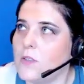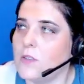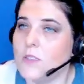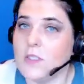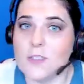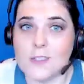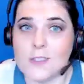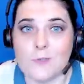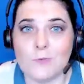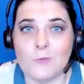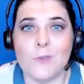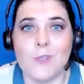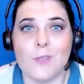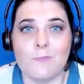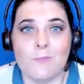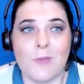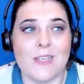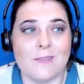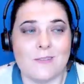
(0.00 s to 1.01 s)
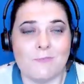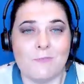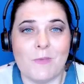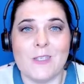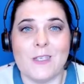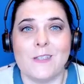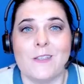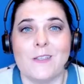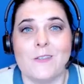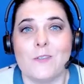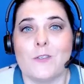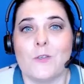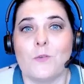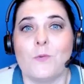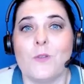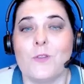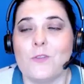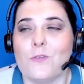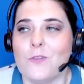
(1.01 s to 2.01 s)
This is a basically this is a
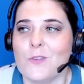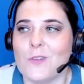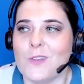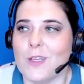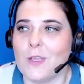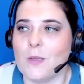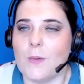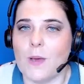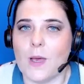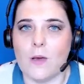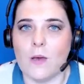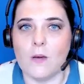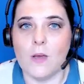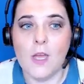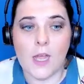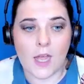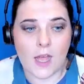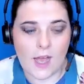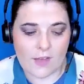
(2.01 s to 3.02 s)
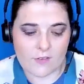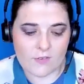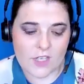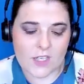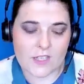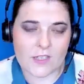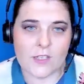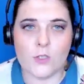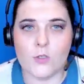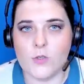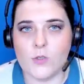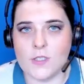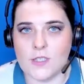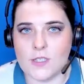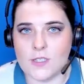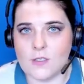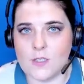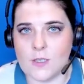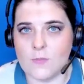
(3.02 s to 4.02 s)
wonderful thing about having an
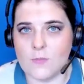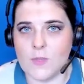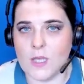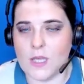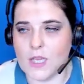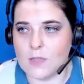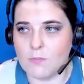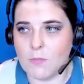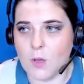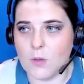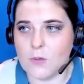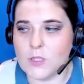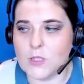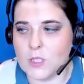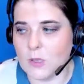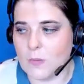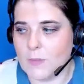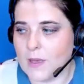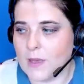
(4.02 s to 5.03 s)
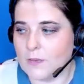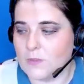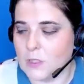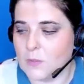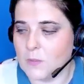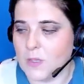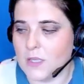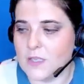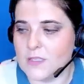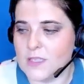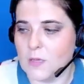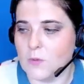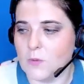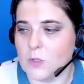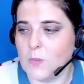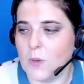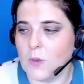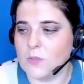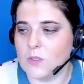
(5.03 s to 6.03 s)
interest in something and posting about it because I was
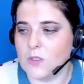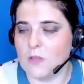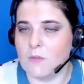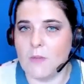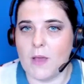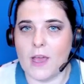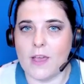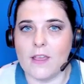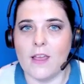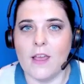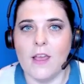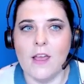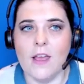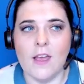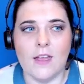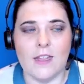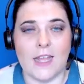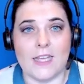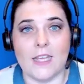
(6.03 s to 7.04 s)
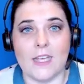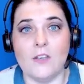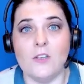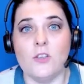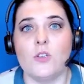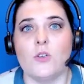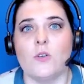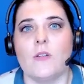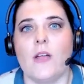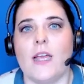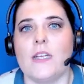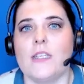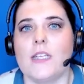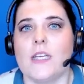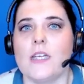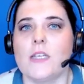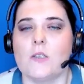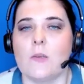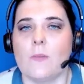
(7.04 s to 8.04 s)
posting my like initial
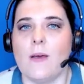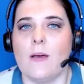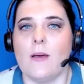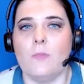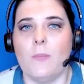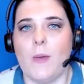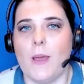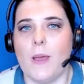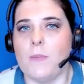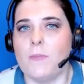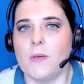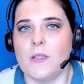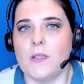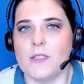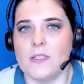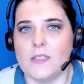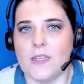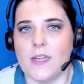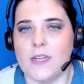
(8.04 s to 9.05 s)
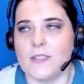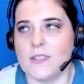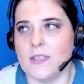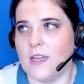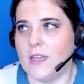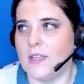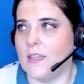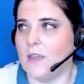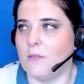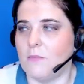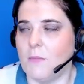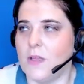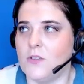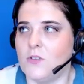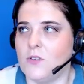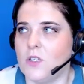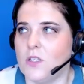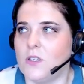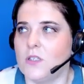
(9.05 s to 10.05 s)
ideas about paperlessness and I like
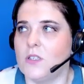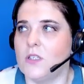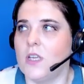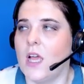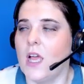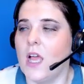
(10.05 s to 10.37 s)
mentioned